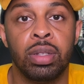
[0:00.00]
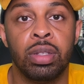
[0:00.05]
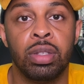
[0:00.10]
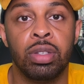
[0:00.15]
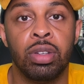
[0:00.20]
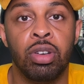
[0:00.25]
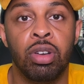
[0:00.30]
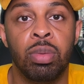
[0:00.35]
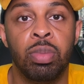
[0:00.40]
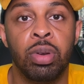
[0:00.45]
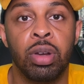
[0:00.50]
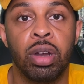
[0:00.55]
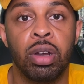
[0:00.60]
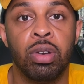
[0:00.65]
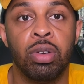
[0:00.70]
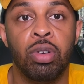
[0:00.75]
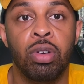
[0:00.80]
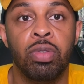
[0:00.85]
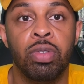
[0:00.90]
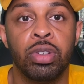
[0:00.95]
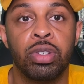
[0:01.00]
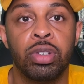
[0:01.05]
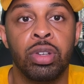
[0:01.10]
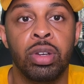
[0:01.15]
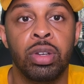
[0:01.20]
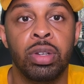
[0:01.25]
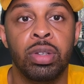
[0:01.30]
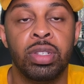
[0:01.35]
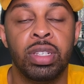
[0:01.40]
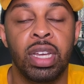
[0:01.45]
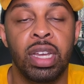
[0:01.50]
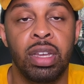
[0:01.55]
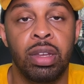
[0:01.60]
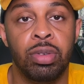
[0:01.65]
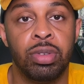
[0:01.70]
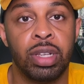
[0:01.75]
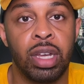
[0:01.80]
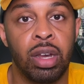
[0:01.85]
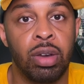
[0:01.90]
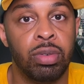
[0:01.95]
the umpire overturned and said he
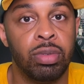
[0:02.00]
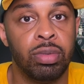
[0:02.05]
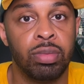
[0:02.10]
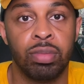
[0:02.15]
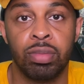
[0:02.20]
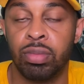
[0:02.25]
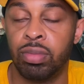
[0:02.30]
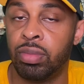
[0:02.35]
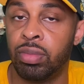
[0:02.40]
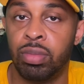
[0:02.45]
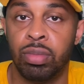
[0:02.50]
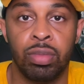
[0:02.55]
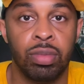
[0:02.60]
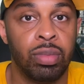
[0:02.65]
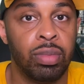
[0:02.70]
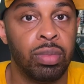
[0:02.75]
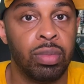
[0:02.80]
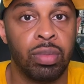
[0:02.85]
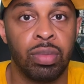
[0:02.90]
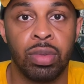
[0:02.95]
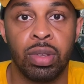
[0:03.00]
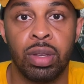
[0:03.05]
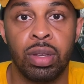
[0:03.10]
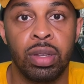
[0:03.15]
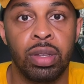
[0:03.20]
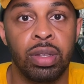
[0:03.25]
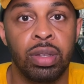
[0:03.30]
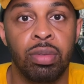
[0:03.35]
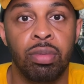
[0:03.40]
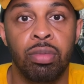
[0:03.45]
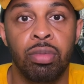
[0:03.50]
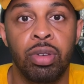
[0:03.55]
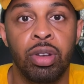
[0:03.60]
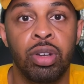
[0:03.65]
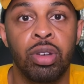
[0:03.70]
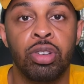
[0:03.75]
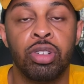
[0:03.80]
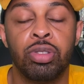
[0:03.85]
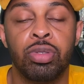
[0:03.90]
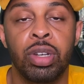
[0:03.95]
was out. We're
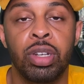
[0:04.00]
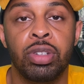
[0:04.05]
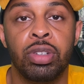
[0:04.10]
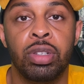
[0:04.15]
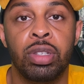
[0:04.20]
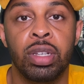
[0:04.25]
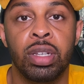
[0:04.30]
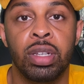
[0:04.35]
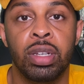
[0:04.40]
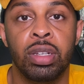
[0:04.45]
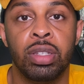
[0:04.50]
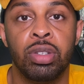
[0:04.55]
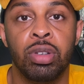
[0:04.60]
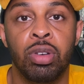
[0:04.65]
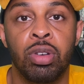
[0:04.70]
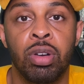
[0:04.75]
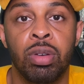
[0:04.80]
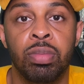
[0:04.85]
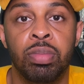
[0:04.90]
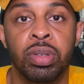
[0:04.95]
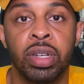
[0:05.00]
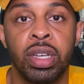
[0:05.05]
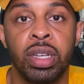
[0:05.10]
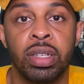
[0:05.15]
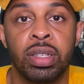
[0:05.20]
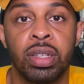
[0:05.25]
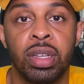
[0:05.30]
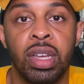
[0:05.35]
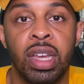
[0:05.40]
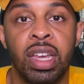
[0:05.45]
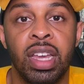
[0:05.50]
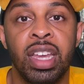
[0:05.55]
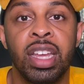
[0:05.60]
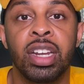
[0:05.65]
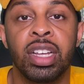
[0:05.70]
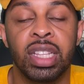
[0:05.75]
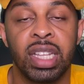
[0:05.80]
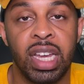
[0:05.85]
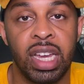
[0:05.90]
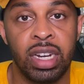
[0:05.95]
no stranger to home plates in
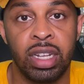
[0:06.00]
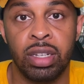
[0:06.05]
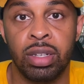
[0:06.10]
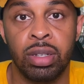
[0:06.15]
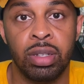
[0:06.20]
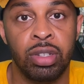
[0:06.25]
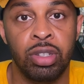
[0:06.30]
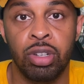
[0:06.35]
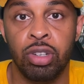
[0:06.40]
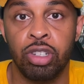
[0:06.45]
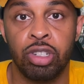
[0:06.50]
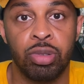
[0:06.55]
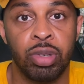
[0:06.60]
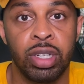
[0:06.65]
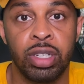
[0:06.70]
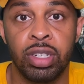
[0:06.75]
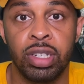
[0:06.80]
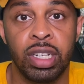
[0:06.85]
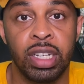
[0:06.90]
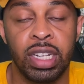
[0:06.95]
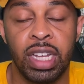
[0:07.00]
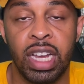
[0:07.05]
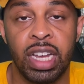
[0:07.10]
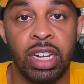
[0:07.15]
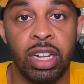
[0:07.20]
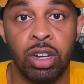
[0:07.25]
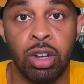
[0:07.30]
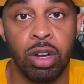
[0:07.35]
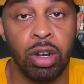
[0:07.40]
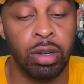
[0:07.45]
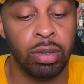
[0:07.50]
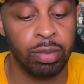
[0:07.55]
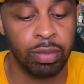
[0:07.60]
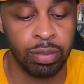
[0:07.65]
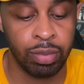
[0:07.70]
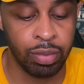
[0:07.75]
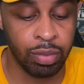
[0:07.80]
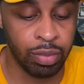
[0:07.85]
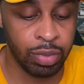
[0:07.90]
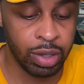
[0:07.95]
Atlanta. No stranger to that at all.
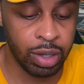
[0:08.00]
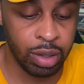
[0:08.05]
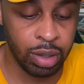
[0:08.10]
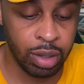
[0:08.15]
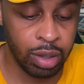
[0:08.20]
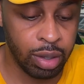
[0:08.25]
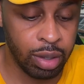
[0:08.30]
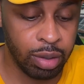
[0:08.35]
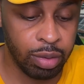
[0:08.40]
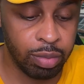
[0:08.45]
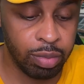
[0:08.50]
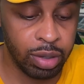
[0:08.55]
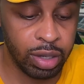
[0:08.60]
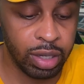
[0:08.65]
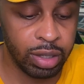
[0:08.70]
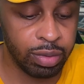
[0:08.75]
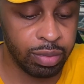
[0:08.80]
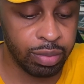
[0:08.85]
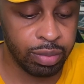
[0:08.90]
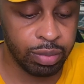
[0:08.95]
But